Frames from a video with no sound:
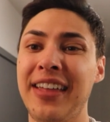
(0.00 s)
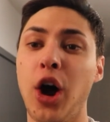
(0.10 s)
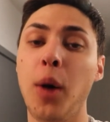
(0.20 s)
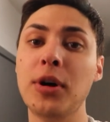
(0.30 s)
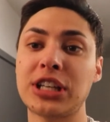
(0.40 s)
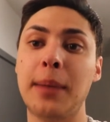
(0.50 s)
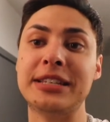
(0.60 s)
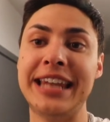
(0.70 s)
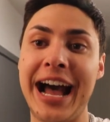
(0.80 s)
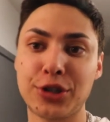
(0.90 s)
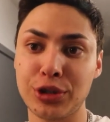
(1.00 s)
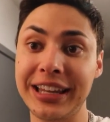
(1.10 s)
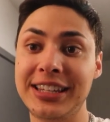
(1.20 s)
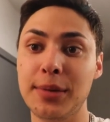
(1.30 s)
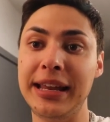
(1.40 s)
that almost comes
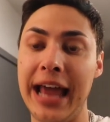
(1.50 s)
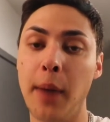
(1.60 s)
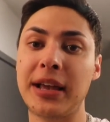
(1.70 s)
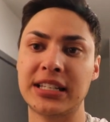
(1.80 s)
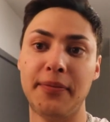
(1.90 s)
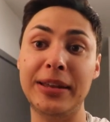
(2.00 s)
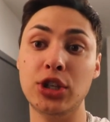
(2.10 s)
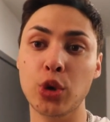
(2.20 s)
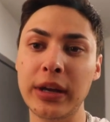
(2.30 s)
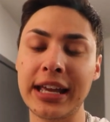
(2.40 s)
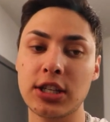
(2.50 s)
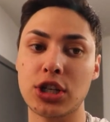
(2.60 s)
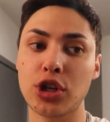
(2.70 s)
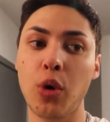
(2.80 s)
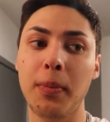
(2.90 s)
naturally to me now because I've been doing it
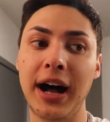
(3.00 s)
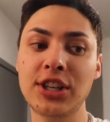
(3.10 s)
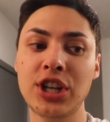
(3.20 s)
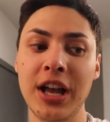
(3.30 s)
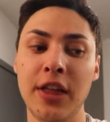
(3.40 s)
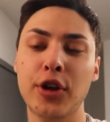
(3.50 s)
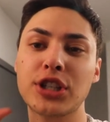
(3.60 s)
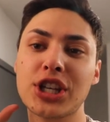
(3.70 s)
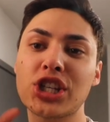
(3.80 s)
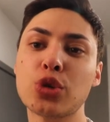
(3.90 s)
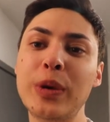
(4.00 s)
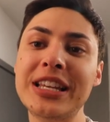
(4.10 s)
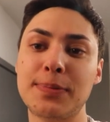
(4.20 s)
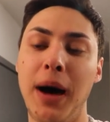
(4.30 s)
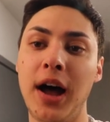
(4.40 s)
so much. There's a
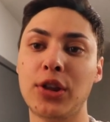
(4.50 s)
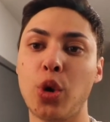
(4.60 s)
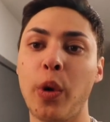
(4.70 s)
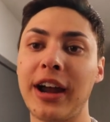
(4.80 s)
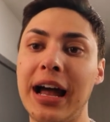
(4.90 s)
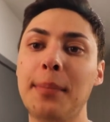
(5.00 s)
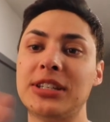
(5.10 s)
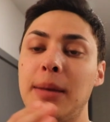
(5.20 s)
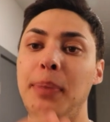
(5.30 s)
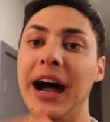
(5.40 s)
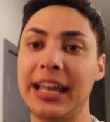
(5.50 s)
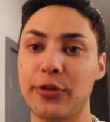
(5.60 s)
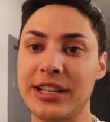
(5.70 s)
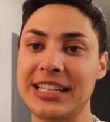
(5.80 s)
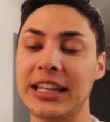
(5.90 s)
sweet spot to where it comes to buying and
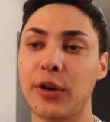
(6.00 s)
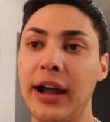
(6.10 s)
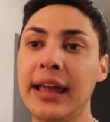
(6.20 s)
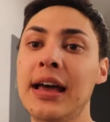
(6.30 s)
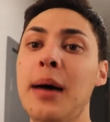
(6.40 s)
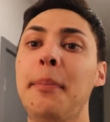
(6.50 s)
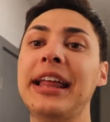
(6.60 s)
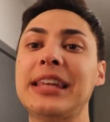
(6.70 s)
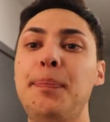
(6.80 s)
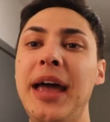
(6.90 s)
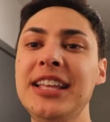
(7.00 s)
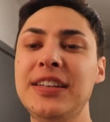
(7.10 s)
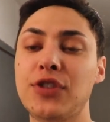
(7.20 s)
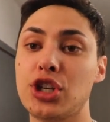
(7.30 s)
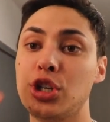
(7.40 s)
reselling, right? But it depends
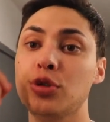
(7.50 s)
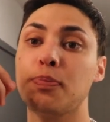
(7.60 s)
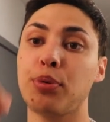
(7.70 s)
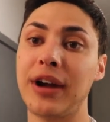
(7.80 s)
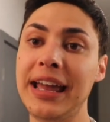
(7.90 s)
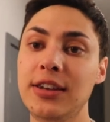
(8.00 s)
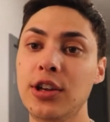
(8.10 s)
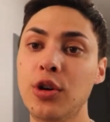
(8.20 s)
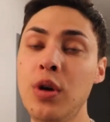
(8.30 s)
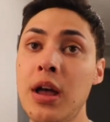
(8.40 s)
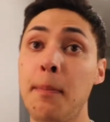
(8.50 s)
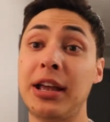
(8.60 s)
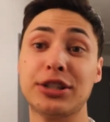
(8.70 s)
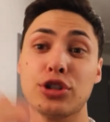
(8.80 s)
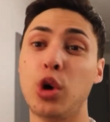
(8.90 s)
if the shoe's brand new,
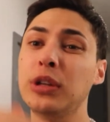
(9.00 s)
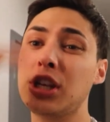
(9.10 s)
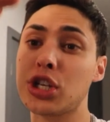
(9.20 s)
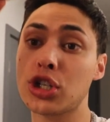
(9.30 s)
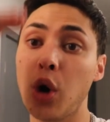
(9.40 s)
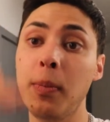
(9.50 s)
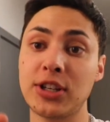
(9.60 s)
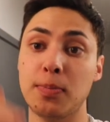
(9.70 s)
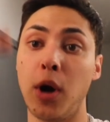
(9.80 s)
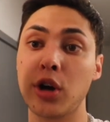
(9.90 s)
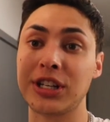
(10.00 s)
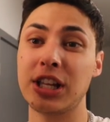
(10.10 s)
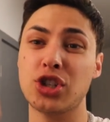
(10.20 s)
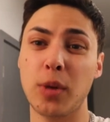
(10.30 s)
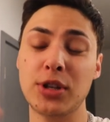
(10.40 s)
because there's only so much margin
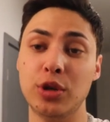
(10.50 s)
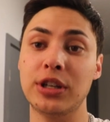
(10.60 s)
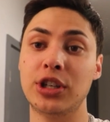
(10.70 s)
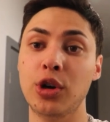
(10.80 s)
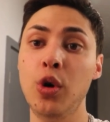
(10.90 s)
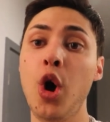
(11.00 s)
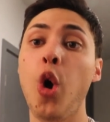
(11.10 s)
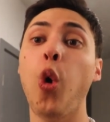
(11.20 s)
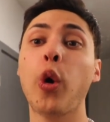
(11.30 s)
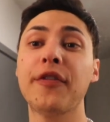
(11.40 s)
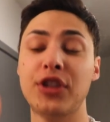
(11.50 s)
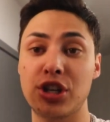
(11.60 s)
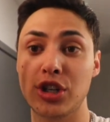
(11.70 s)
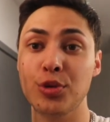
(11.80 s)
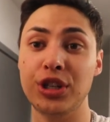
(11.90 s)
and so much you could do, or if the
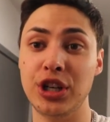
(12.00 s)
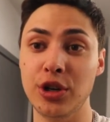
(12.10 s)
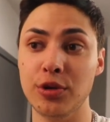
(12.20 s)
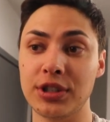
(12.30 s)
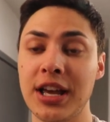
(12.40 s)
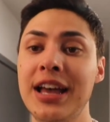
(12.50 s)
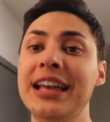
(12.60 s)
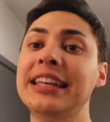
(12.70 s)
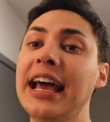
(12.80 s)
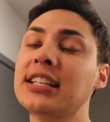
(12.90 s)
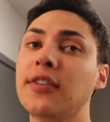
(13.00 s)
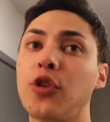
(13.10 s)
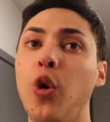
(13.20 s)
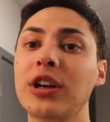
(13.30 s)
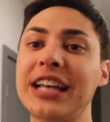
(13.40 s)
shoe's used. Yes, of
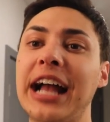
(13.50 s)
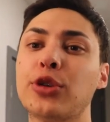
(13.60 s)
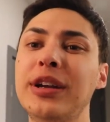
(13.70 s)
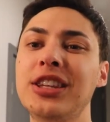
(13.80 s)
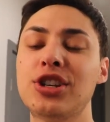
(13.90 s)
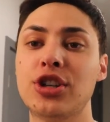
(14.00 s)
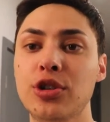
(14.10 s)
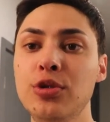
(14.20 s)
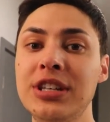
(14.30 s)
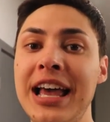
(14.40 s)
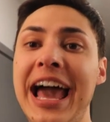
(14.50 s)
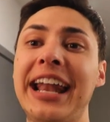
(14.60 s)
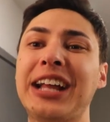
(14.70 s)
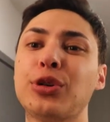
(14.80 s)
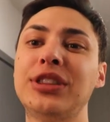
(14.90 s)
course, I treat the shoes
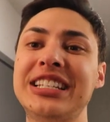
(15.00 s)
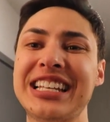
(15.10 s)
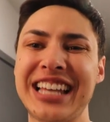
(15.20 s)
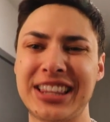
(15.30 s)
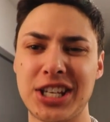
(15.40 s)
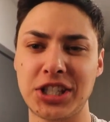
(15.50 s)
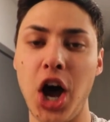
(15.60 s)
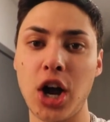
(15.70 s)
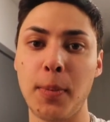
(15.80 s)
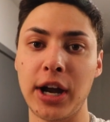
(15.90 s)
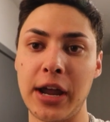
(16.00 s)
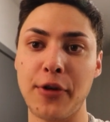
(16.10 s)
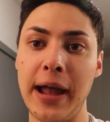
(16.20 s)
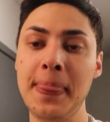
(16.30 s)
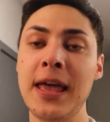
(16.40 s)
and I treat this as like the stock market,
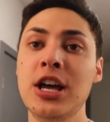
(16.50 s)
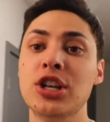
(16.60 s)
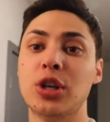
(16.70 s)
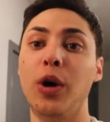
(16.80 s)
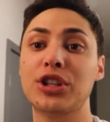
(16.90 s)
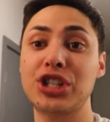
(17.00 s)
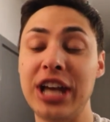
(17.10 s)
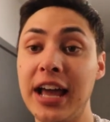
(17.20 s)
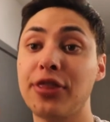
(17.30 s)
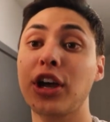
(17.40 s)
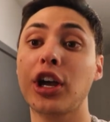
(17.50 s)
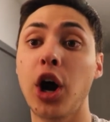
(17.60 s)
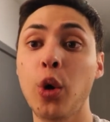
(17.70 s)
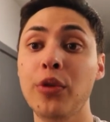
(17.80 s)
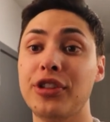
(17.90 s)
right? So I'll check the
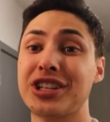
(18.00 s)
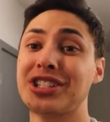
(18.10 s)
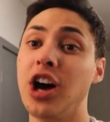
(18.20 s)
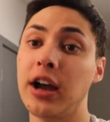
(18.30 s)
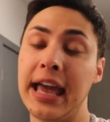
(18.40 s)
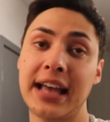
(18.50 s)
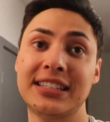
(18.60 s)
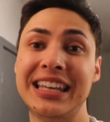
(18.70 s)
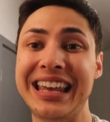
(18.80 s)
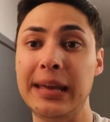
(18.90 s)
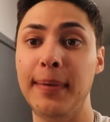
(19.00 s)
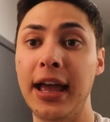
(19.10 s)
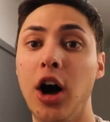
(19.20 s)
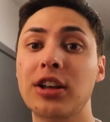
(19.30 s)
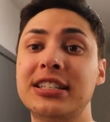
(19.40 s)
GOAT, the StockX, the
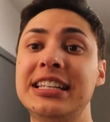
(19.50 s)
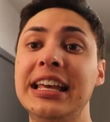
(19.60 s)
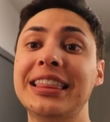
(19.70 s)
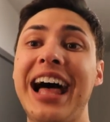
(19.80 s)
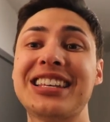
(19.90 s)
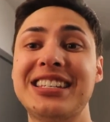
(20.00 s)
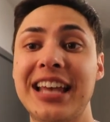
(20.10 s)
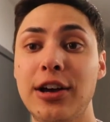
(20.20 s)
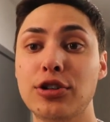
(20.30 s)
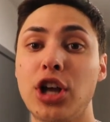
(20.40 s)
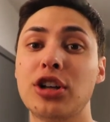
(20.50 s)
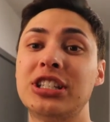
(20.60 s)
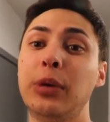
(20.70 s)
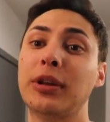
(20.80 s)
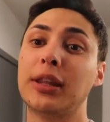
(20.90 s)
eBay, I'll see last sales, I'll
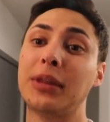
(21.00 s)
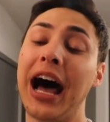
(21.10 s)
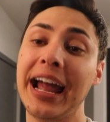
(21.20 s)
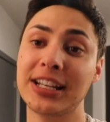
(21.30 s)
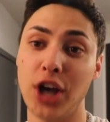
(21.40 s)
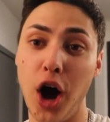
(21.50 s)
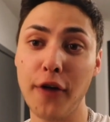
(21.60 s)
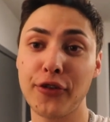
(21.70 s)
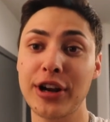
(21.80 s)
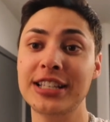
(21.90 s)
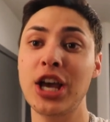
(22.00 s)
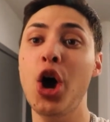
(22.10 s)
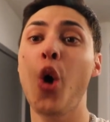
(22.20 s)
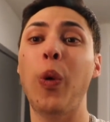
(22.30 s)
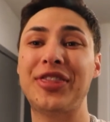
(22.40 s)
see what the highest offer is,
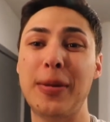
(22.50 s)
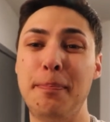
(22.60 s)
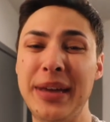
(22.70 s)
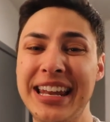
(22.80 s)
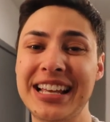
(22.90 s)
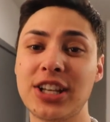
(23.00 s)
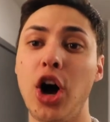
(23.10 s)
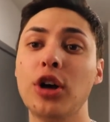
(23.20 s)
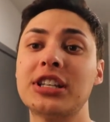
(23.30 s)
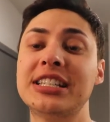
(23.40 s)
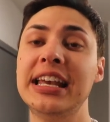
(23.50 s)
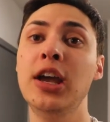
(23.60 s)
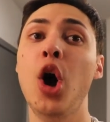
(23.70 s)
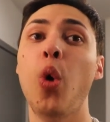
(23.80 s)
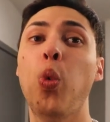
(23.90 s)
what the bid is, I'll
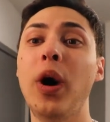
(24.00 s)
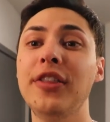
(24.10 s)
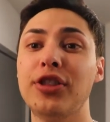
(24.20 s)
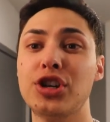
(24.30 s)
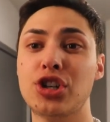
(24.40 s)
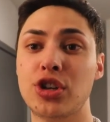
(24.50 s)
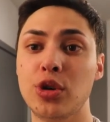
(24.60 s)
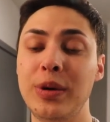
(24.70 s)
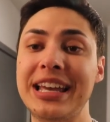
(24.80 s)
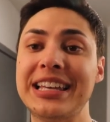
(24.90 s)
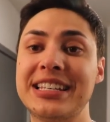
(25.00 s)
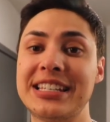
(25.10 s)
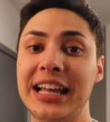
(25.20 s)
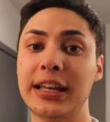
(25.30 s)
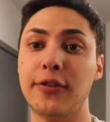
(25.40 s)
see what the shoe is
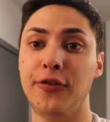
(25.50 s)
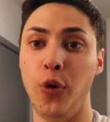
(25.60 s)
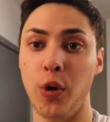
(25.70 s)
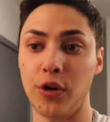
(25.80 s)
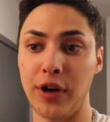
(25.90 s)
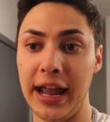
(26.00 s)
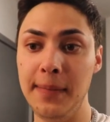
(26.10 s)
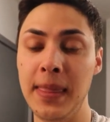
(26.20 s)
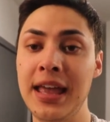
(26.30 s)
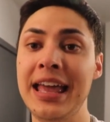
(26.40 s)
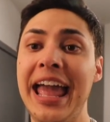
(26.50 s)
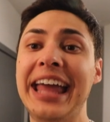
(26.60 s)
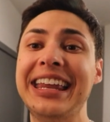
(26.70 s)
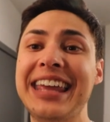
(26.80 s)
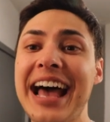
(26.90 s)
selling for, right?
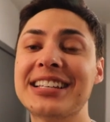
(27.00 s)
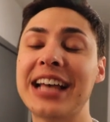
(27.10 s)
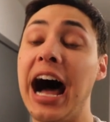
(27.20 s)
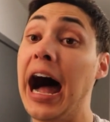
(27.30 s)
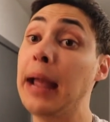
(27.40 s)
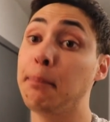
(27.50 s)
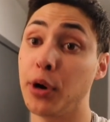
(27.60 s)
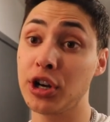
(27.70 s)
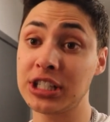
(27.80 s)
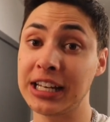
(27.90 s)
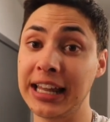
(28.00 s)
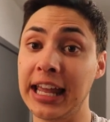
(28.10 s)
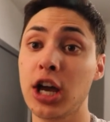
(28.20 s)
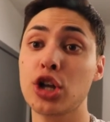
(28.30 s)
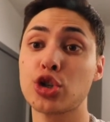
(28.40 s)
And yes, I
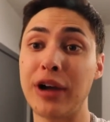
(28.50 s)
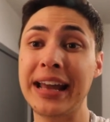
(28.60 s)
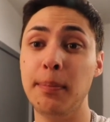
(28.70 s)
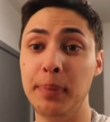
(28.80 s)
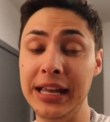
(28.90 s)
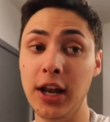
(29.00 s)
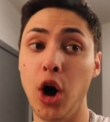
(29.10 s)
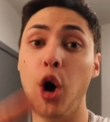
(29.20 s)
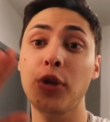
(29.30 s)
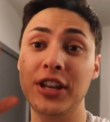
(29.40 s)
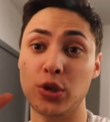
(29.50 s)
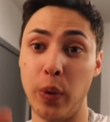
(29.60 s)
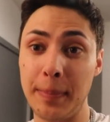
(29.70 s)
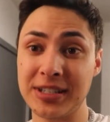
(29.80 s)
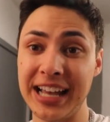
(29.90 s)
personally try to beat all these
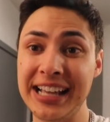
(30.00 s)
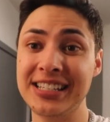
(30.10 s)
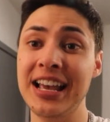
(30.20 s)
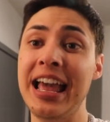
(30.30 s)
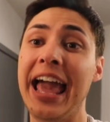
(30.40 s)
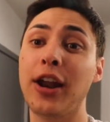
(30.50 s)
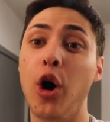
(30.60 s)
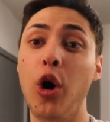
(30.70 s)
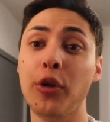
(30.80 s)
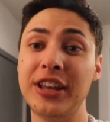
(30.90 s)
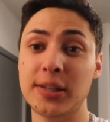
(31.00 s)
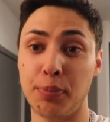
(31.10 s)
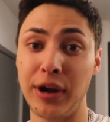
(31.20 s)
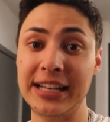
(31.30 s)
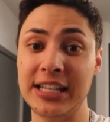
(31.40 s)
websites and all these
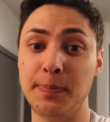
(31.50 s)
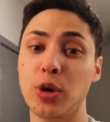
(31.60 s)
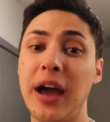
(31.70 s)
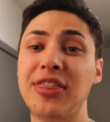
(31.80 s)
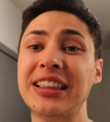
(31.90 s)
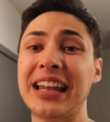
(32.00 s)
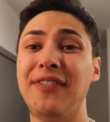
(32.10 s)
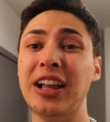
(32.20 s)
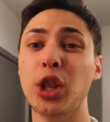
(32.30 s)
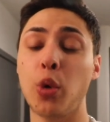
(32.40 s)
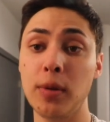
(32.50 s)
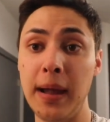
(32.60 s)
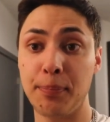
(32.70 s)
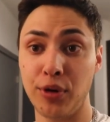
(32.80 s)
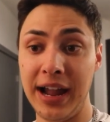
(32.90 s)
prices. So I think that if I lower my
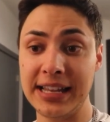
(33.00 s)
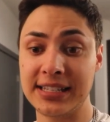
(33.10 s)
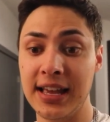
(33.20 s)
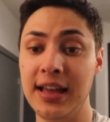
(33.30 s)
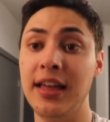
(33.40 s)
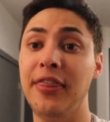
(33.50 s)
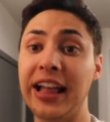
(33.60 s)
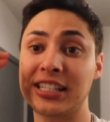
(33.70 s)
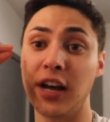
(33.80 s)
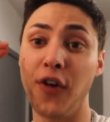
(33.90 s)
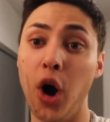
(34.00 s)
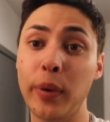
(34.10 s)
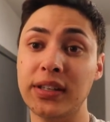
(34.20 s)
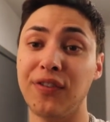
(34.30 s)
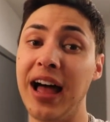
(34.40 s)
price, that stuff
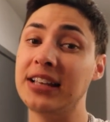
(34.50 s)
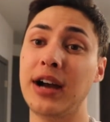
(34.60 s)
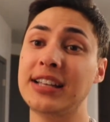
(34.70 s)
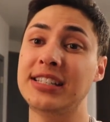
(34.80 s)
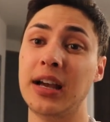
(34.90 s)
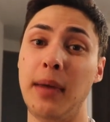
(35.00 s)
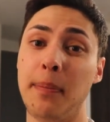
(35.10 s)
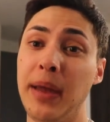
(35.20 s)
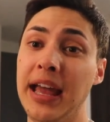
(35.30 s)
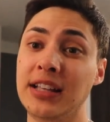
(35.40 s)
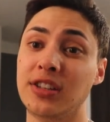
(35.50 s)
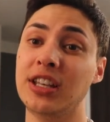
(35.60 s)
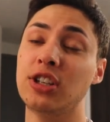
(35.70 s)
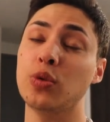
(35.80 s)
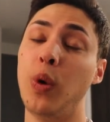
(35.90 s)
always flies. You guys see on my page,
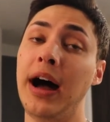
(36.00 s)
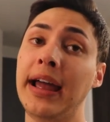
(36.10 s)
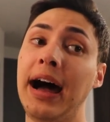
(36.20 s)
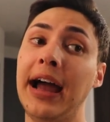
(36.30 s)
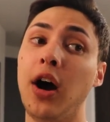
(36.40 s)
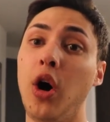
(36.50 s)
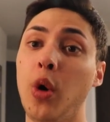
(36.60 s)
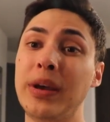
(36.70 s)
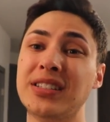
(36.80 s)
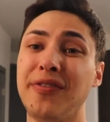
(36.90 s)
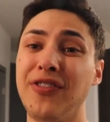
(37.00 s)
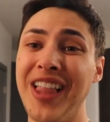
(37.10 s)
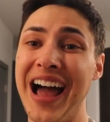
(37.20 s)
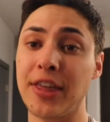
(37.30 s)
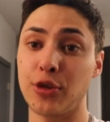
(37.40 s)
this is why I always
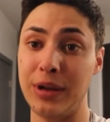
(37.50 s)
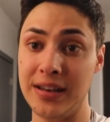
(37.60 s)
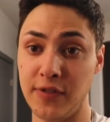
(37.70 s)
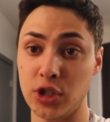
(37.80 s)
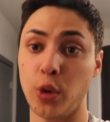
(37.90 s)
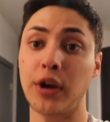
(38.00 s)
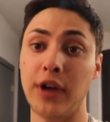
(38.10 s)
fly through inventory,